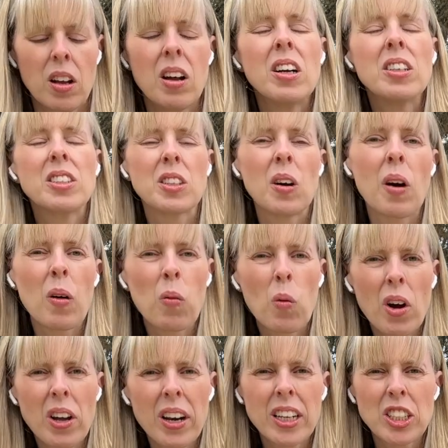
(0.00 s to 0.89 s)
So I
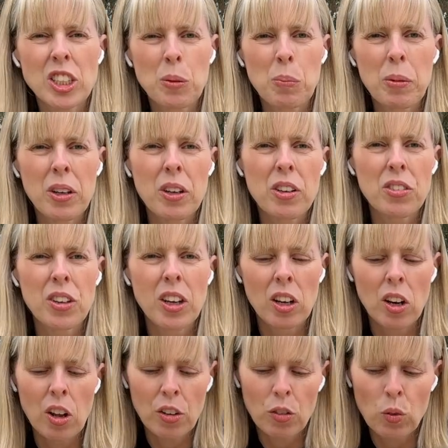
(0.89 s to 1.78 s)
won't actually be using a
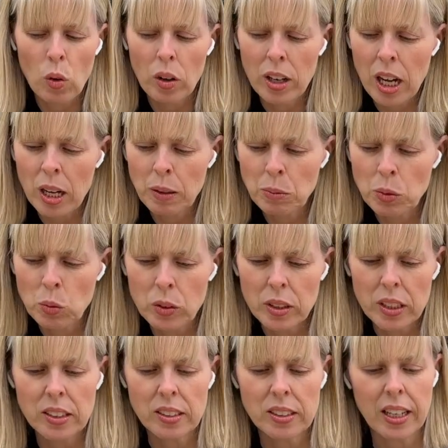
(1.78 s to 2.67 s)
lot of what comes with
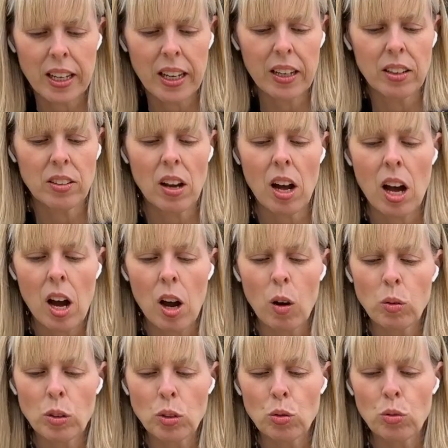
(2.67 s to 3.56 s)
this kit. I
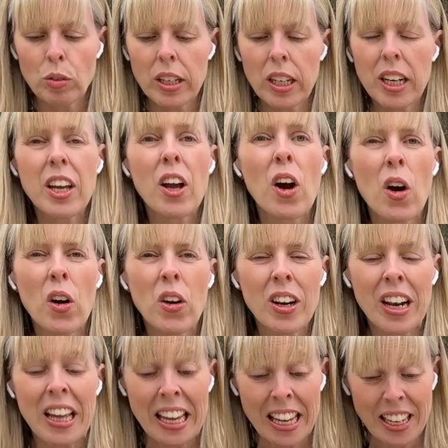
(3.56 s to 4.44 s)
was really
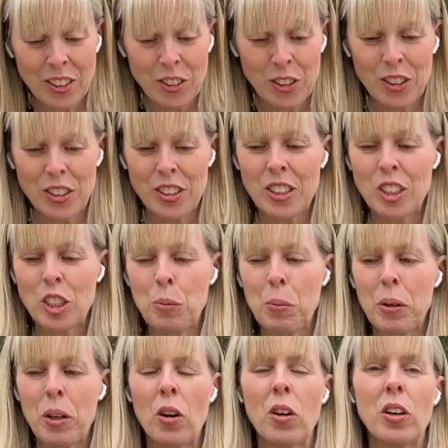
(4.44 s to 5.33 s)
only interested, to
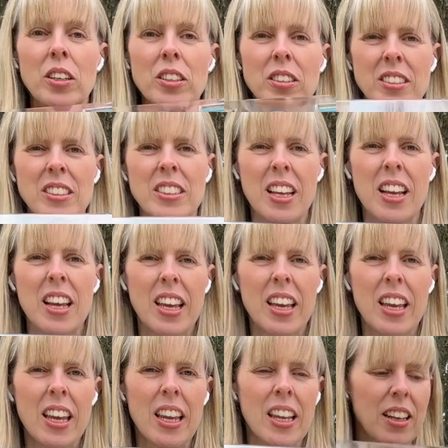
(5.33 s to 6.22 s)
be honest,
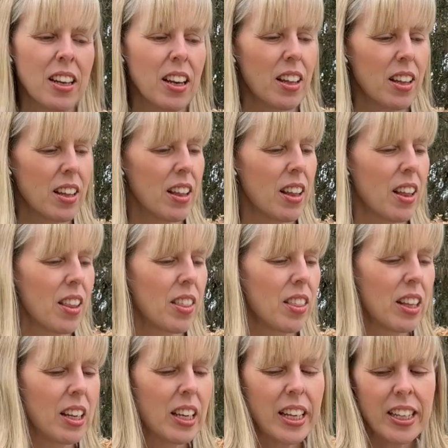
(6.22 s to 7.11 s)
in
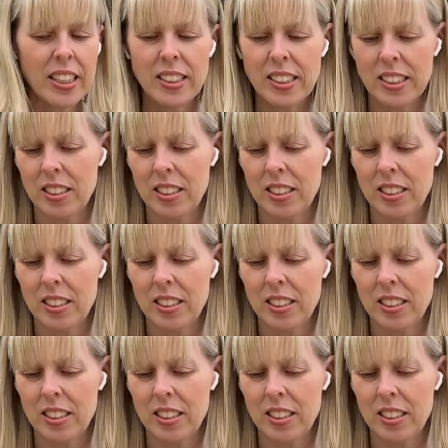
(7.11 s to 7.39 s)
the lid.